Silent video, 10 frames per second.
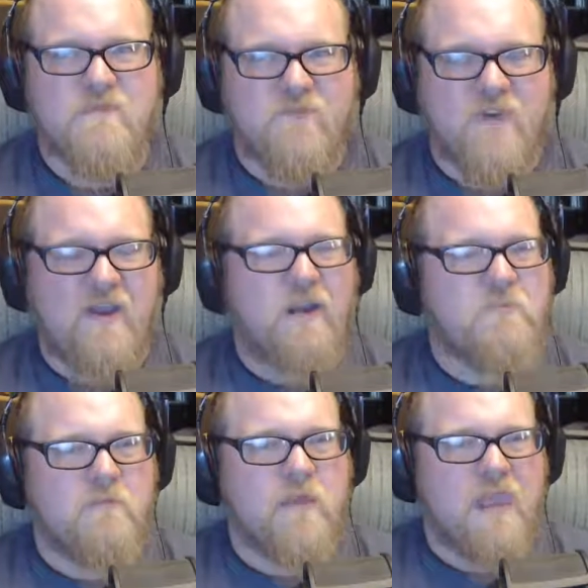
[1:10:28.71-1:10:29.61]

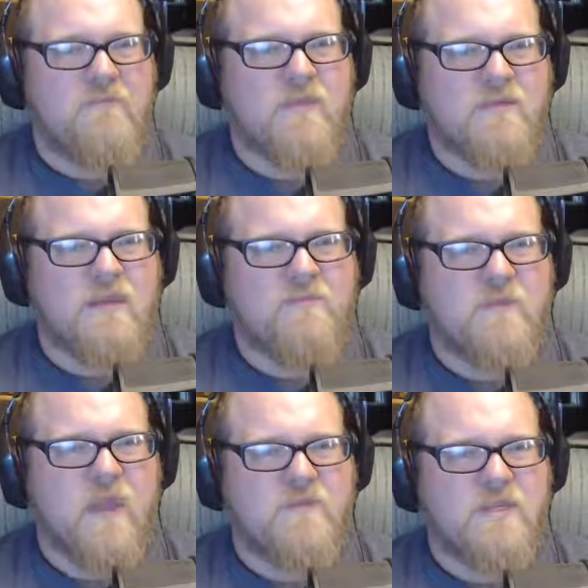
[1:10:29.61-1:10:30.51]
Emblem game that's going to
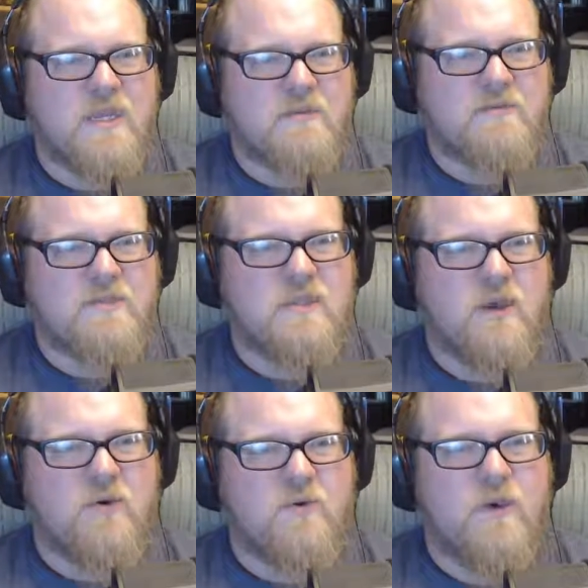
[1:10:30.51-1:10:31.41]
be out to date.
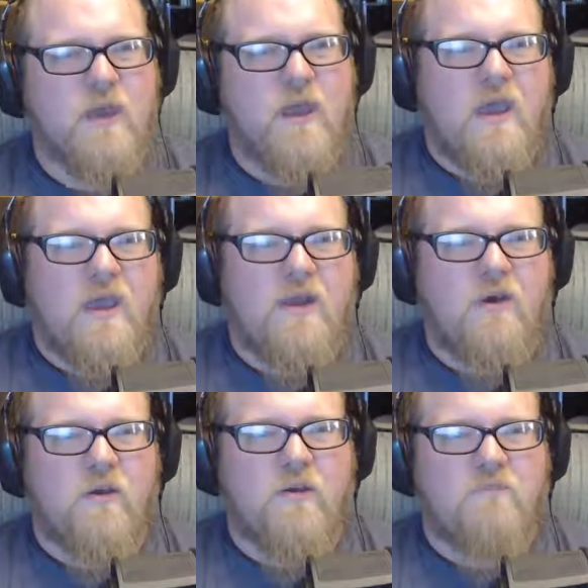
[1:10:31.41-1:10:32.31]
So, you
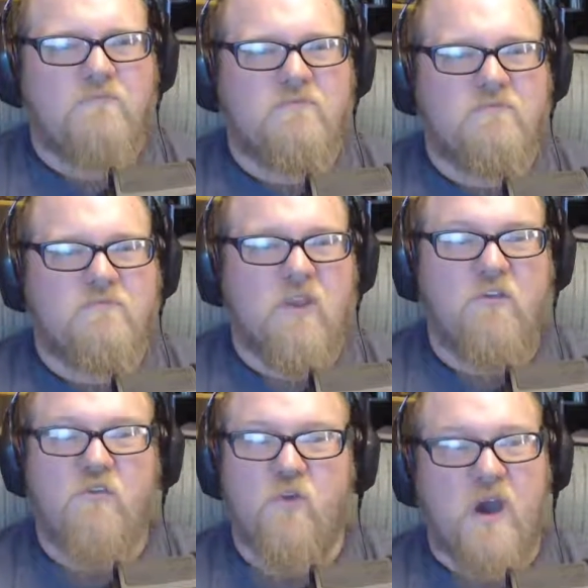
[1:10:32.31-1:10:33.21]
know,
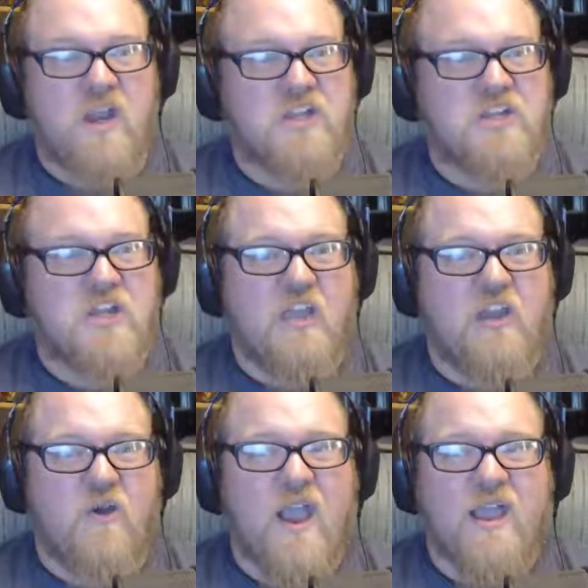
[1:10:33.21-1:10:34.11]
if you want to take a
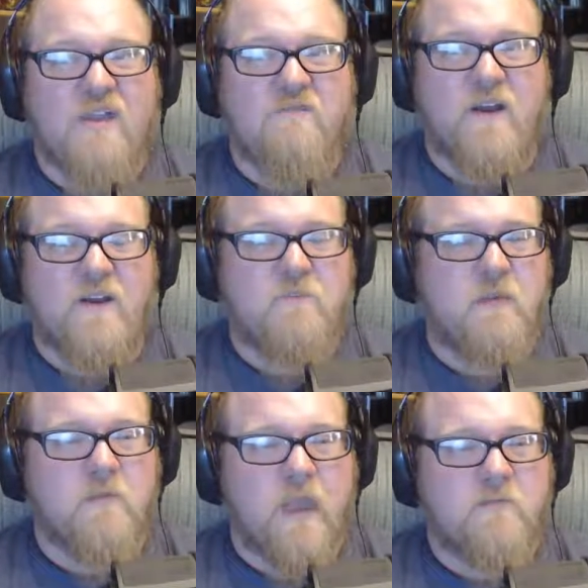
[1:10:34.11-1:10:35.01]
crack at a Fire
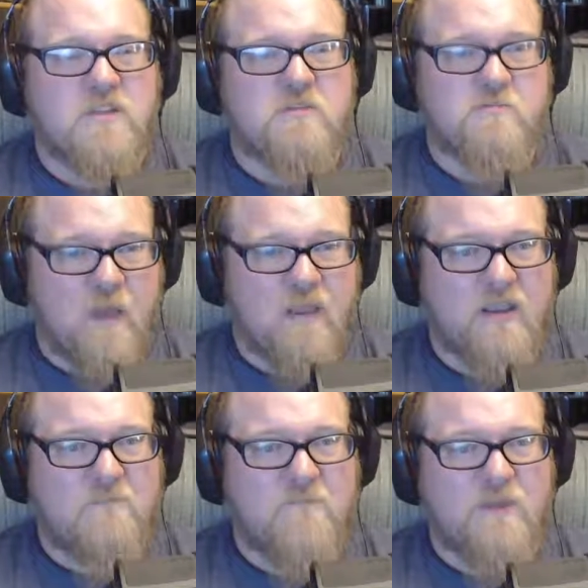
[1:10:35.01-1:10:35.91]
Emblem game, this is probably
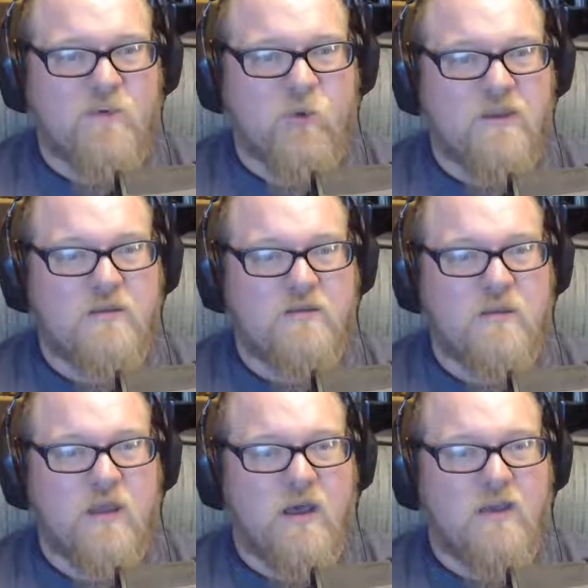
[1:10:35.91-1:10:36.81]
going to be the one.
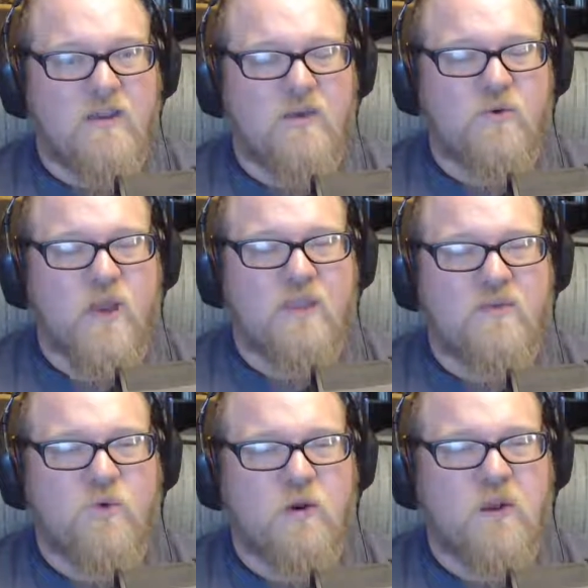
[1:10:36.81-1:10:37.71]
You don't have to
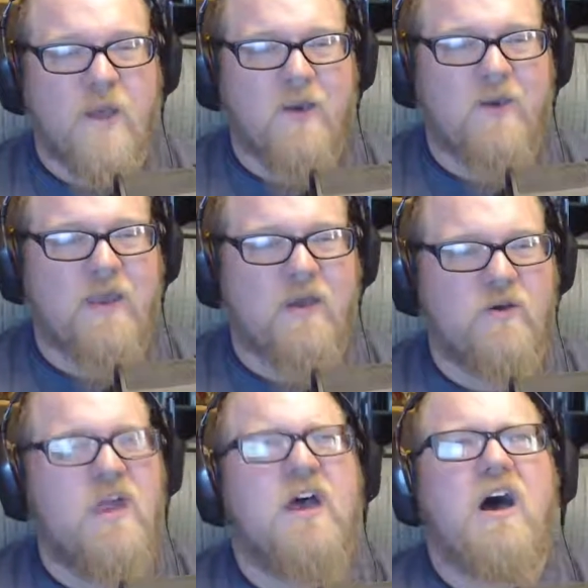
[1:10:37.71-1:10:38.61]
worry about, you know,
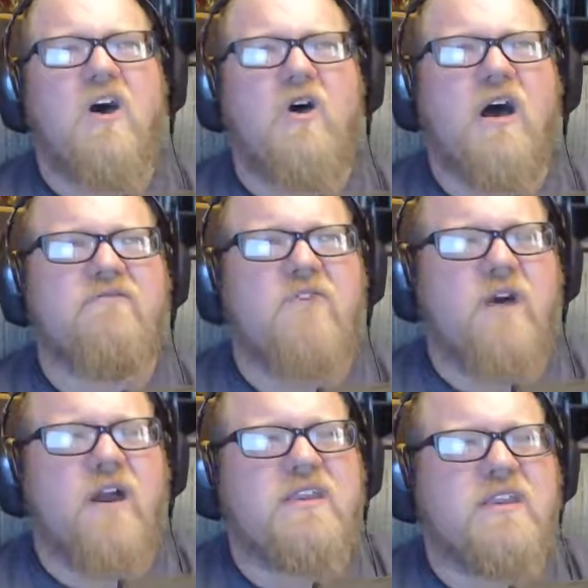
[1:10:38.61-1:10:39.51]
oh, I have no
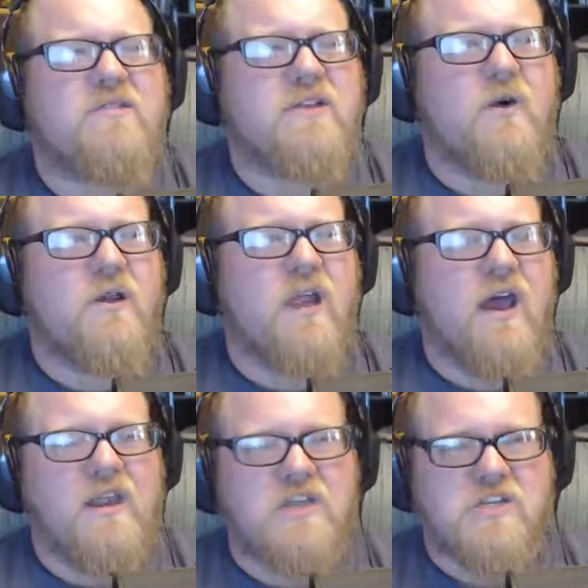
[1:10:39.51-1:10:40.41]
idea what's going
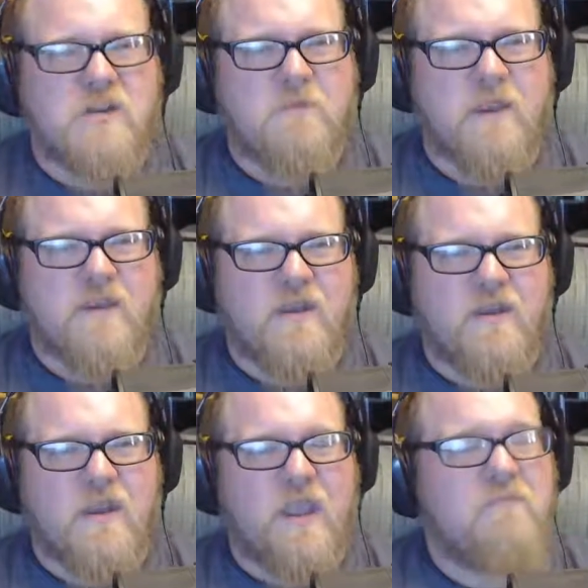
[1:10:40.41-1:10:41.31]
on. I should have played
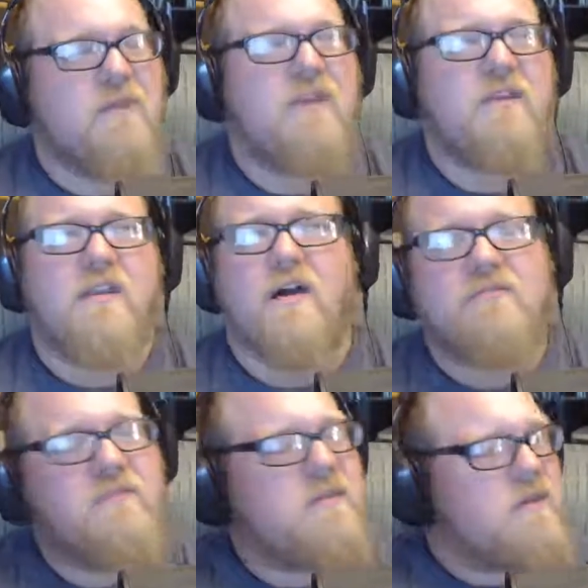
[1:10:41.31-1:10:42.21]
another game. No,
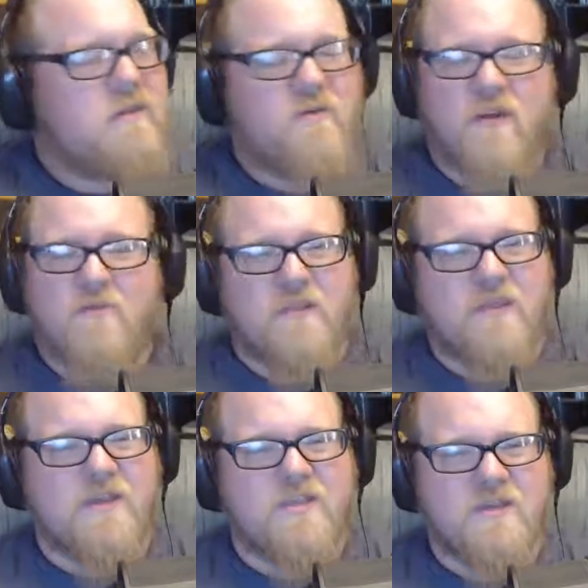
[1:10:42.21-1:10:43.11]
you don't have to worry about
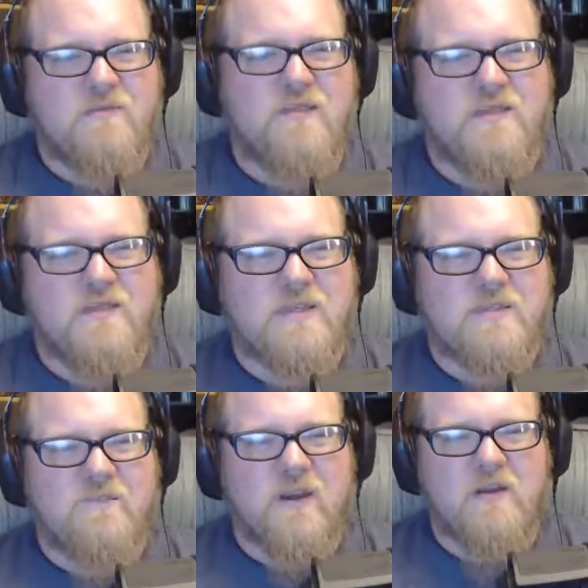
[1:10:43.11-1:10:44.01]
that shit. This
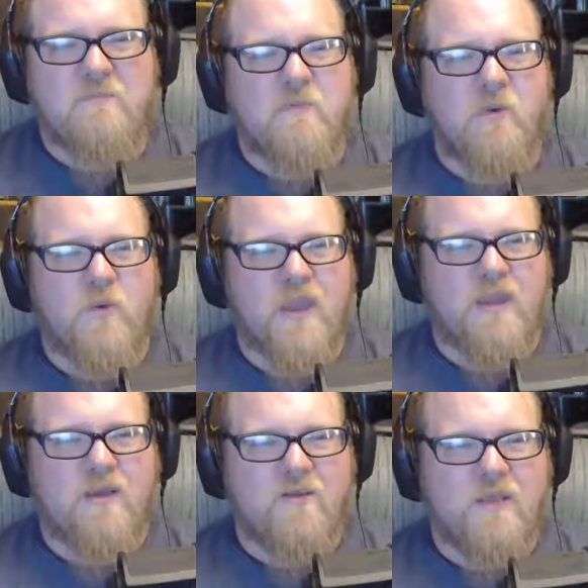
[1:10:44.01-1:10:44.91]
isn't Fire Emblem
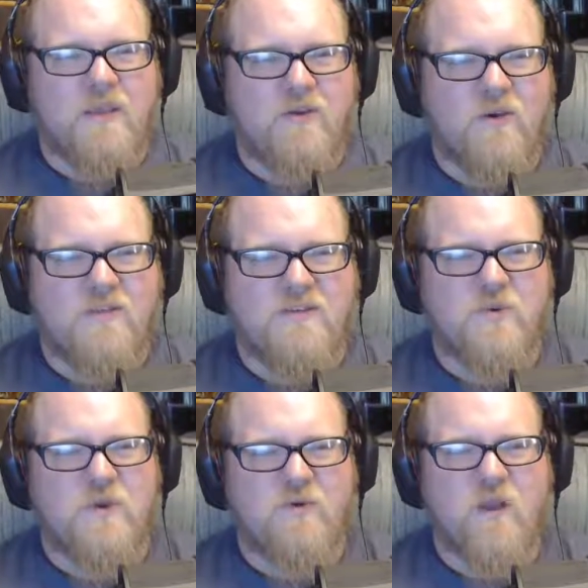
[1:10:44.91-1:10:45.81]
Awakening where they do all this
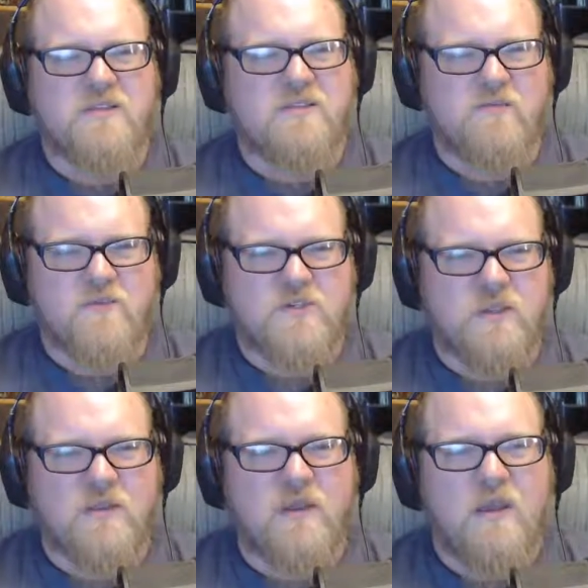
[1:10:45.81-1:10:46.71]
weird crossover
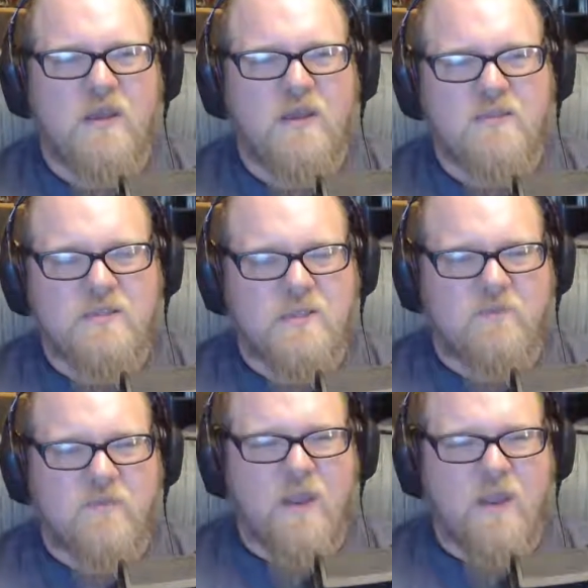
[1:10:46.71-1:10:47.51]
shit. It's a separate